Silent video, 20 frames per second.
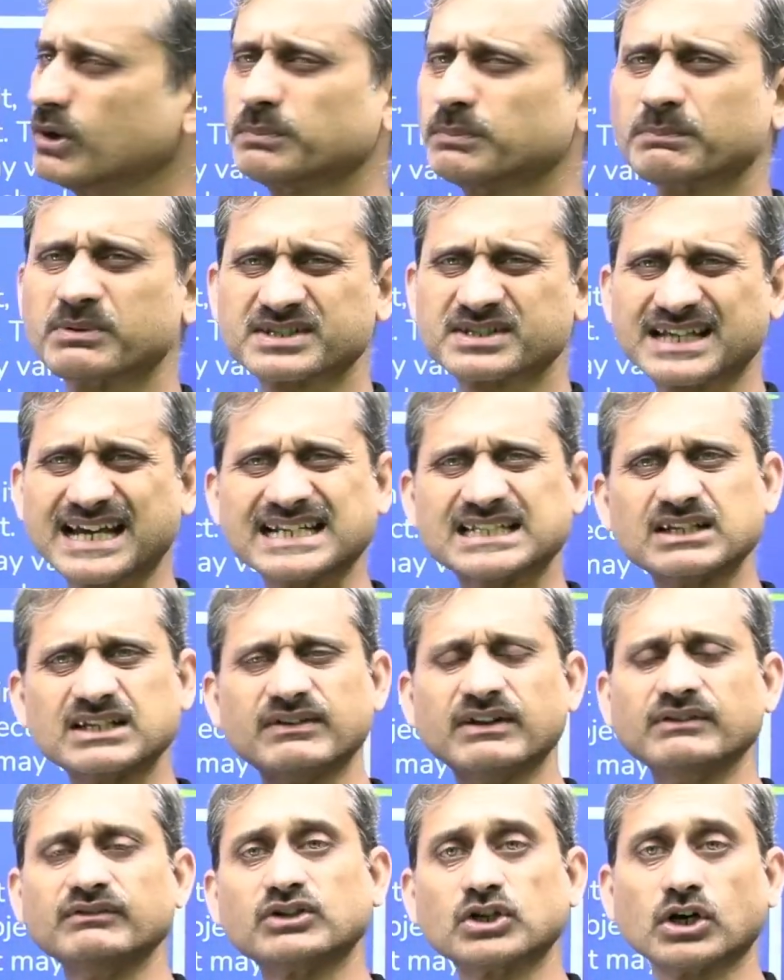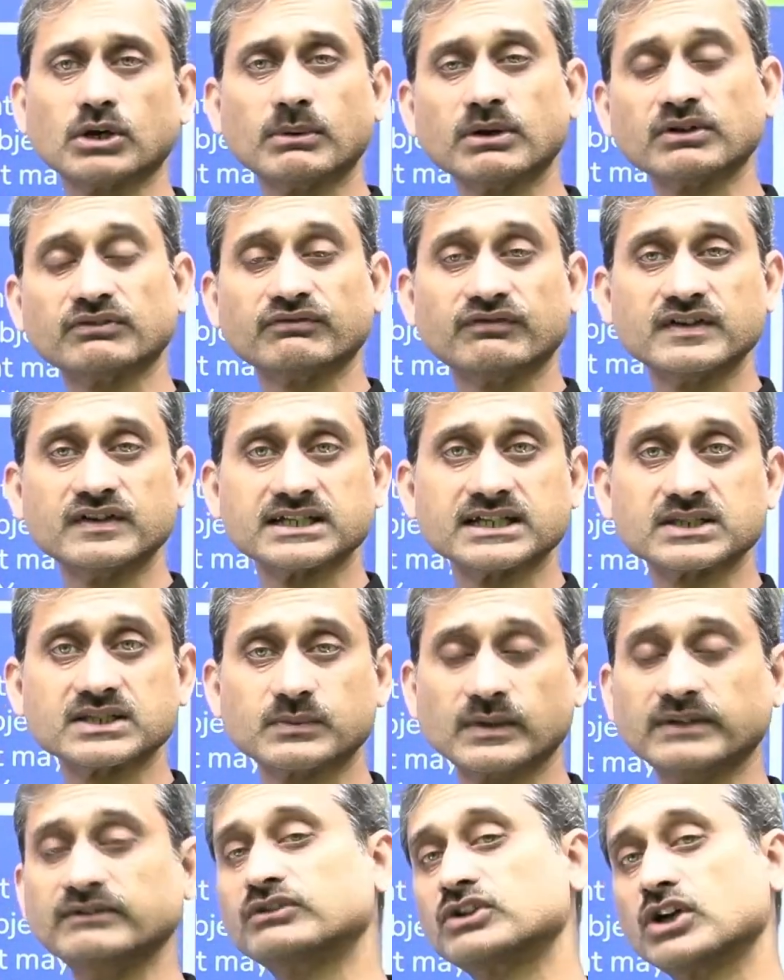precisely, when we talk about physics, when
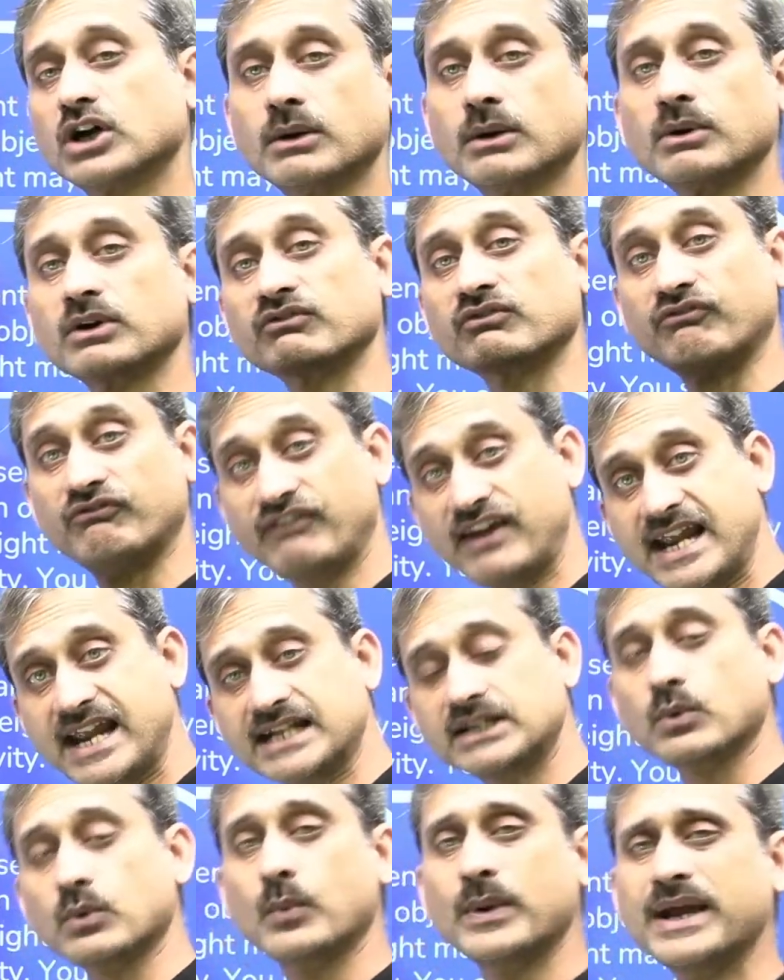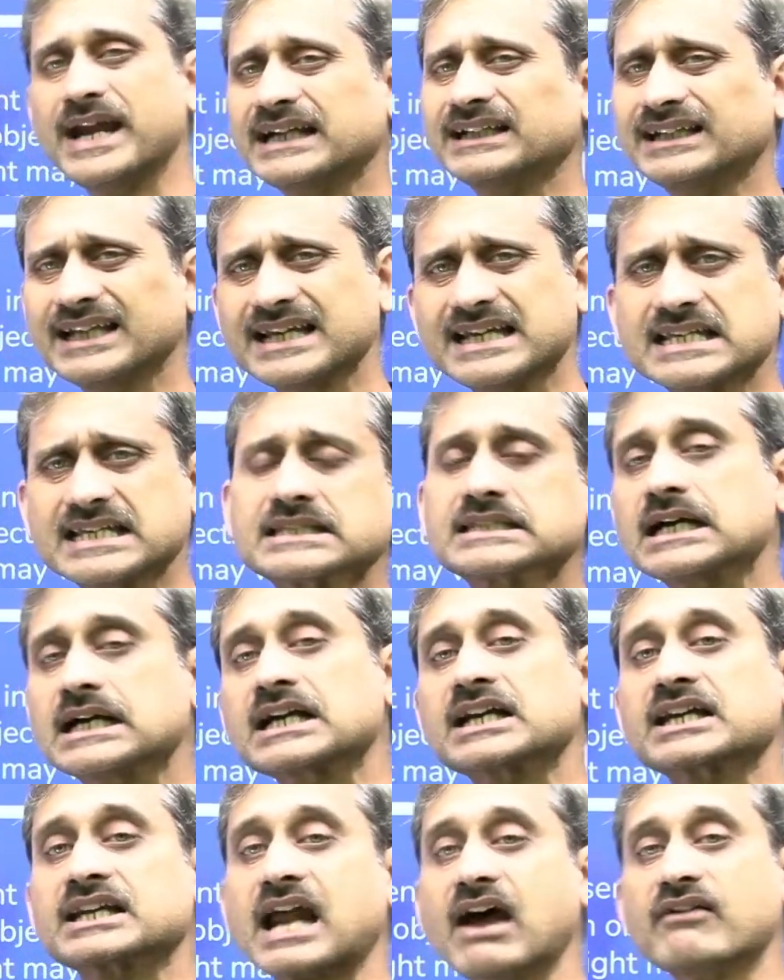we talk about weight is the
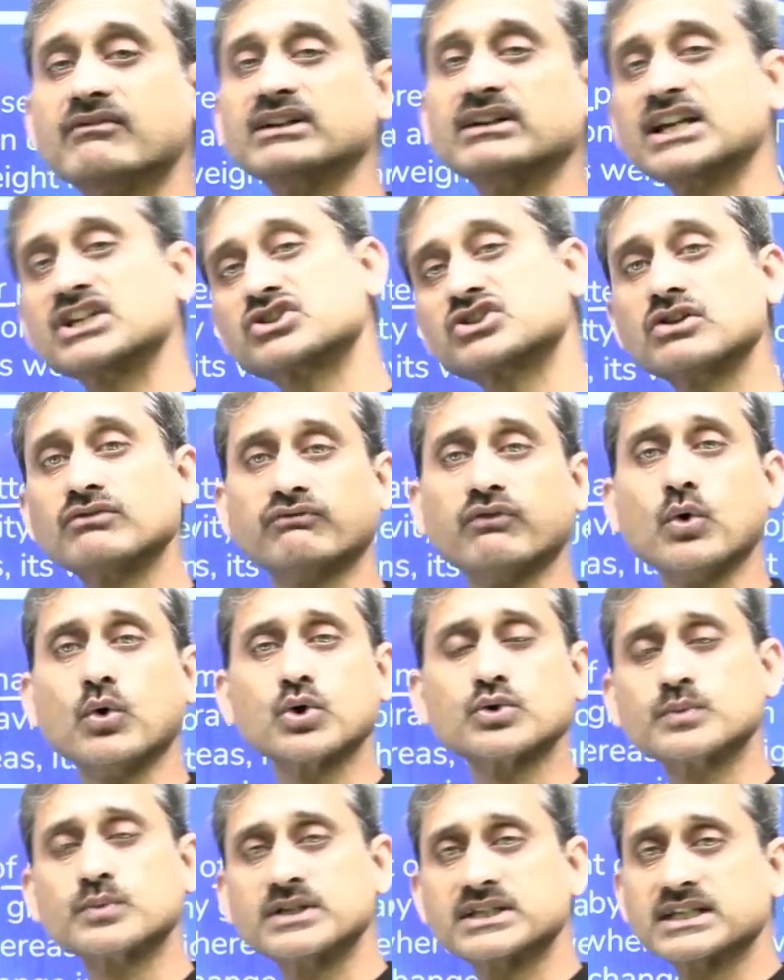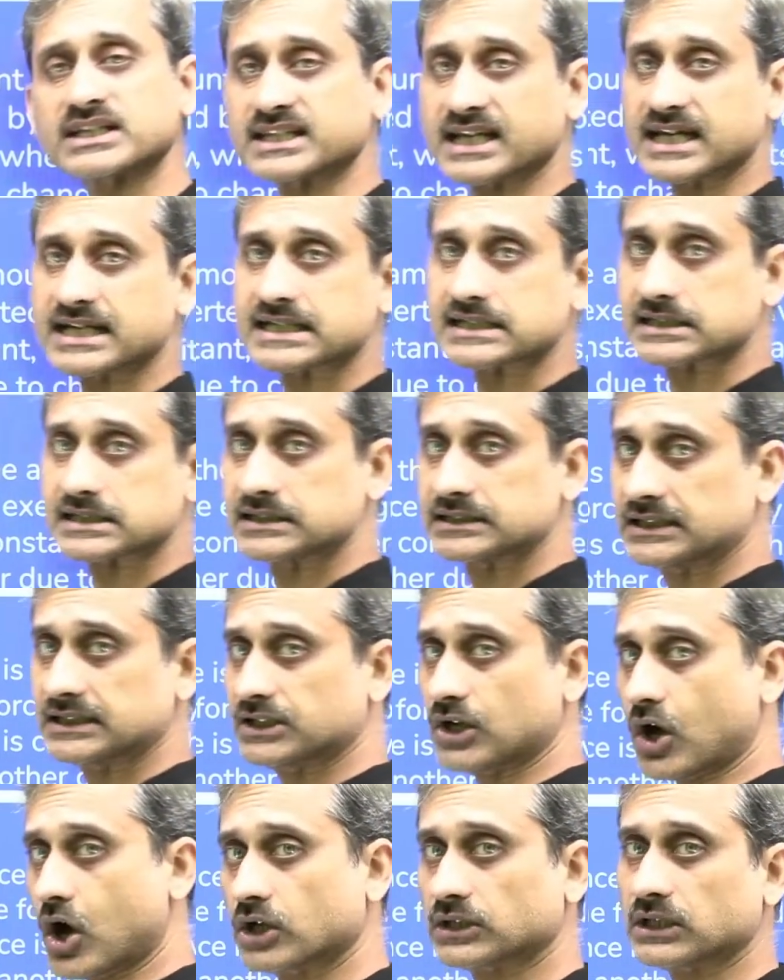gravitational force which is exerted
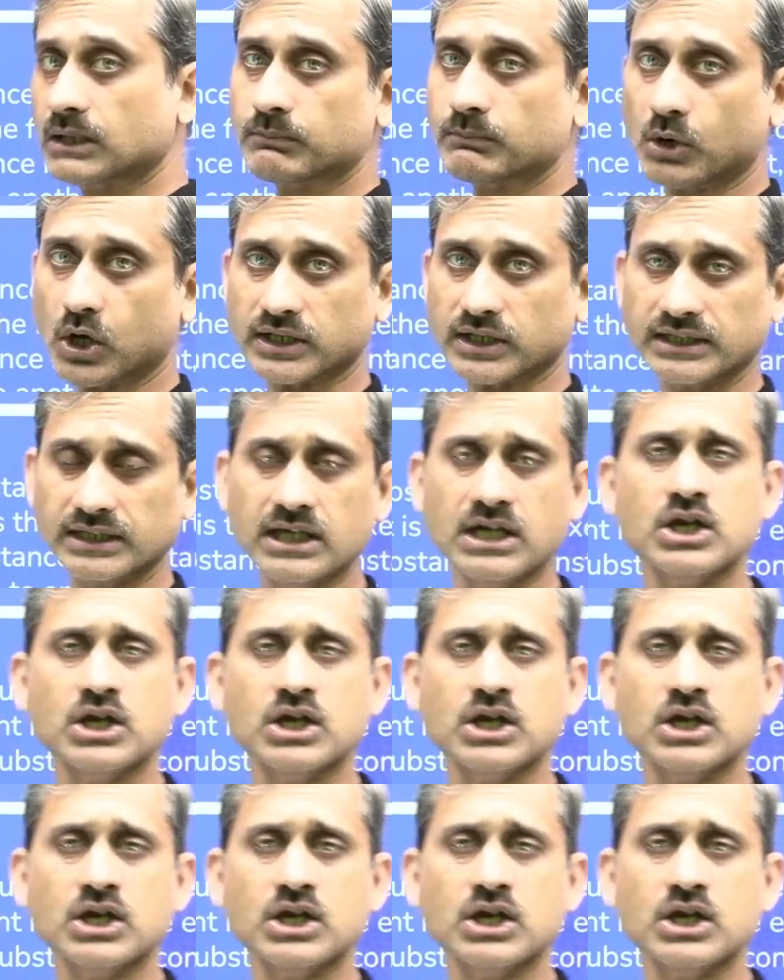on a body.